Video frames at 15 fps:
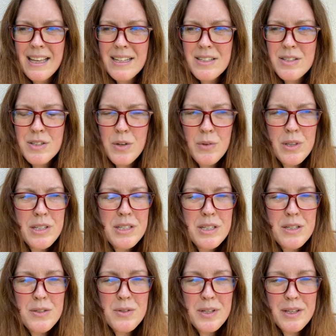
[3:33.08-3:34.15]
So this
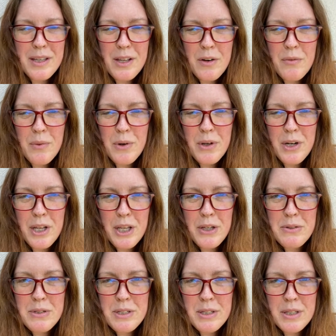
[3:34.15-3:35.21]
is, you know, if we're going to
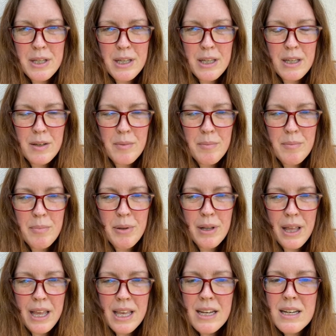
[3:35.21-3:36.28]
use the
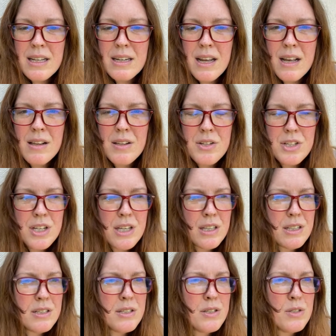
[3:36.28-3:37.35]
plant analogy,
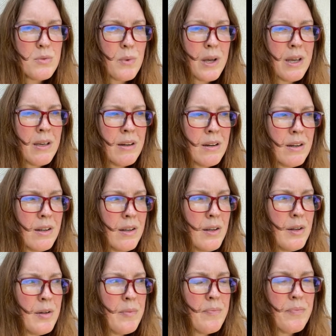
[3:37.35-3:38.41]
this is when
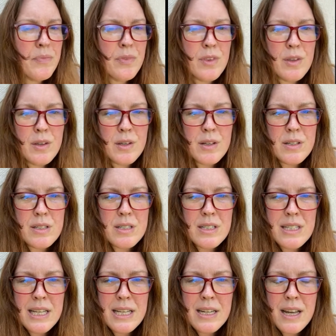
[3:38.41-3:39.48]
the
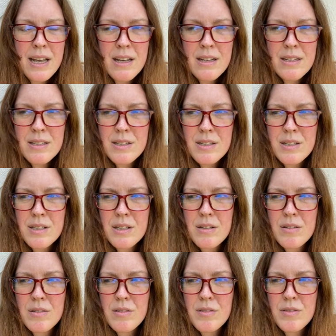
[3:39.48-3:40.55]
seed has
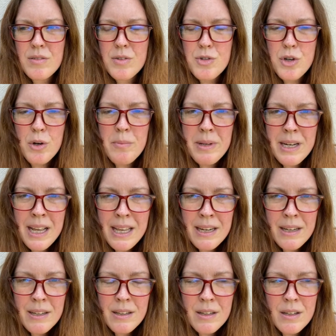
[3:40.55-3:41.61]

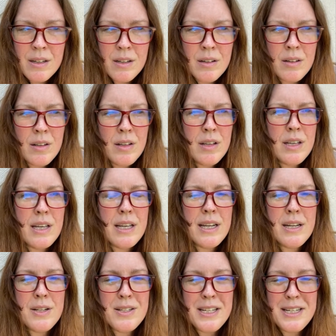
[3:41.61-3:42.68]
germinated, it,
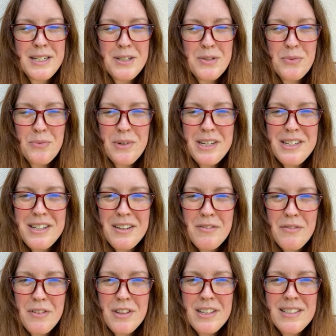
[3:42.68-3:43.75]
ha it is reaching
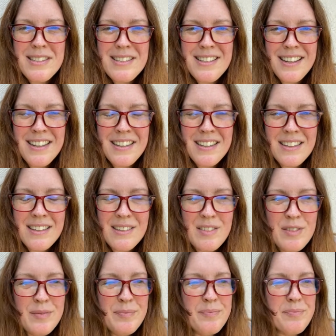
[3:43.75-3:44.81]
for the sun,
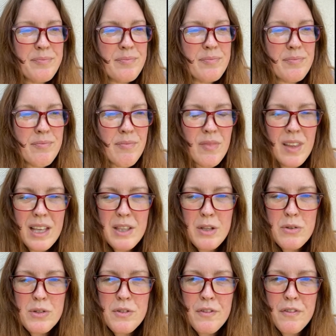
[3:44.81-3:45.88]
and
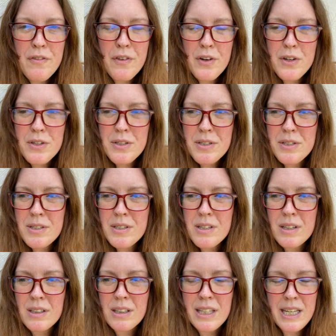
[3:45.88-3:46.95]
those first
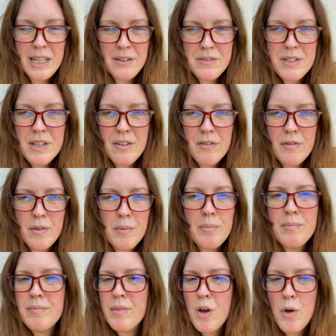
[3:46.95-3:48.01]
leaves have
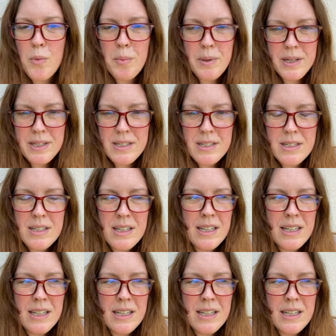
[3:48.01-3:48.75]
opened.